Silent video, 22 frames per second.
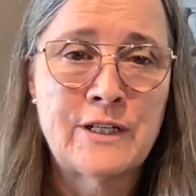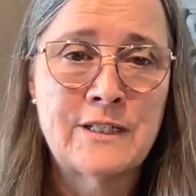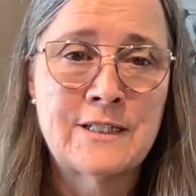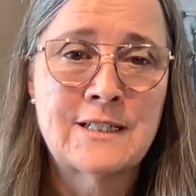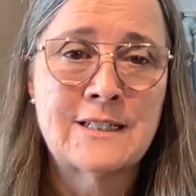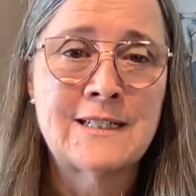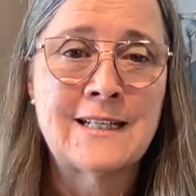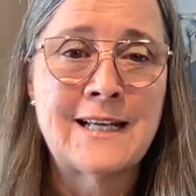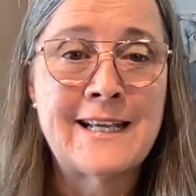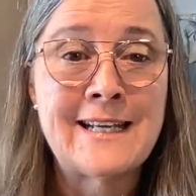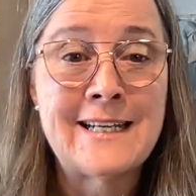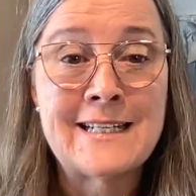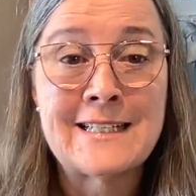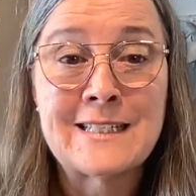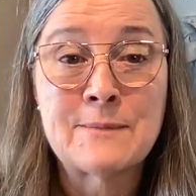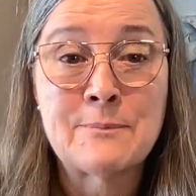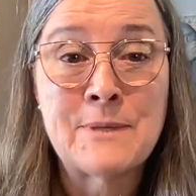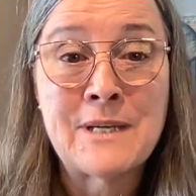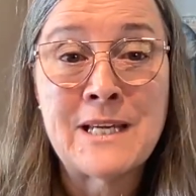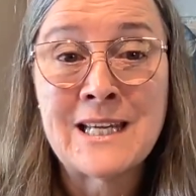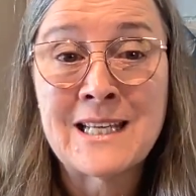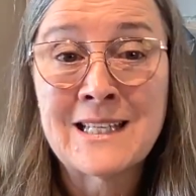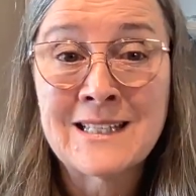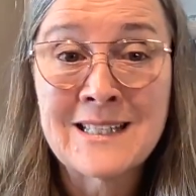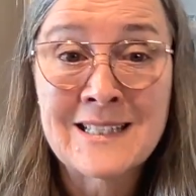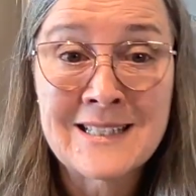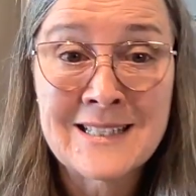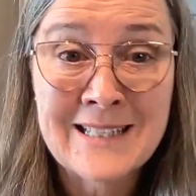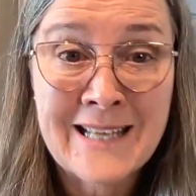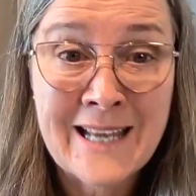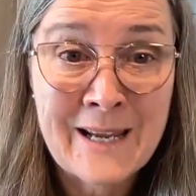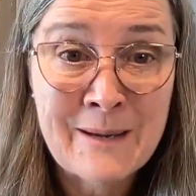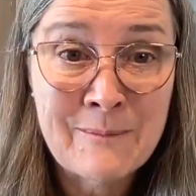and delight is being in the
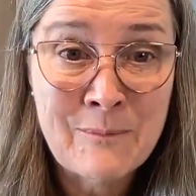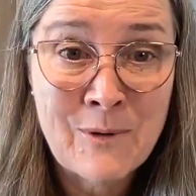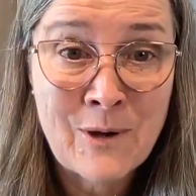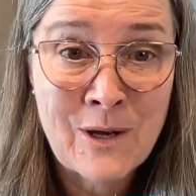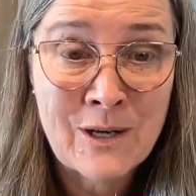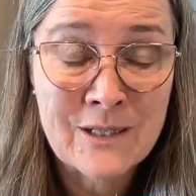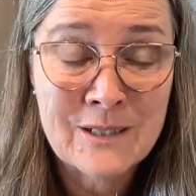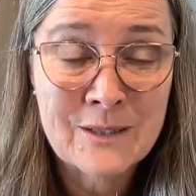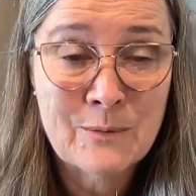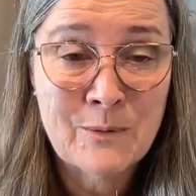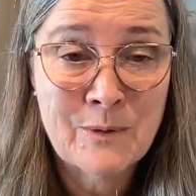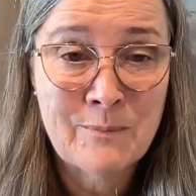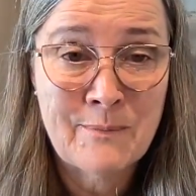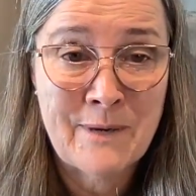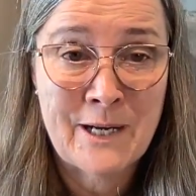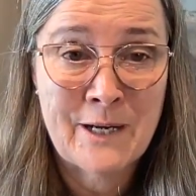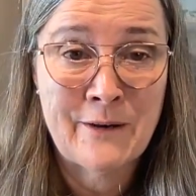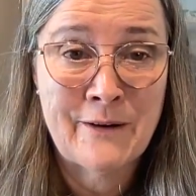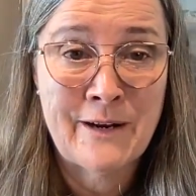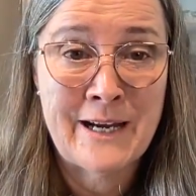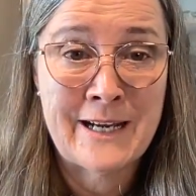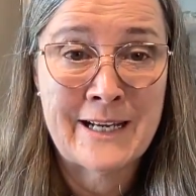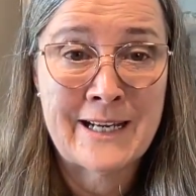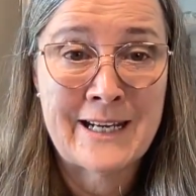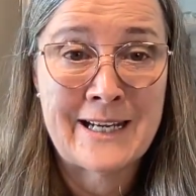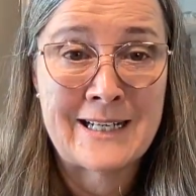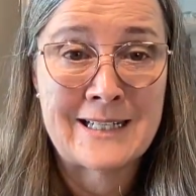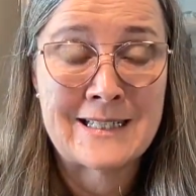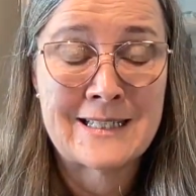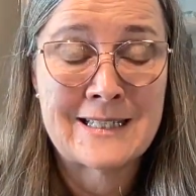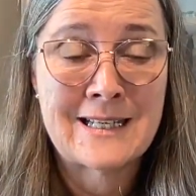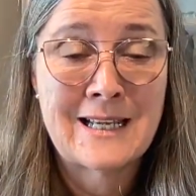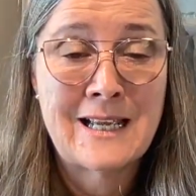sandbox with my
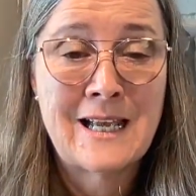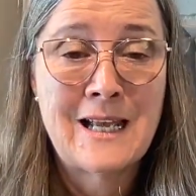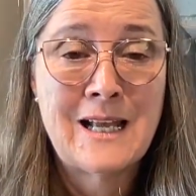grandkids.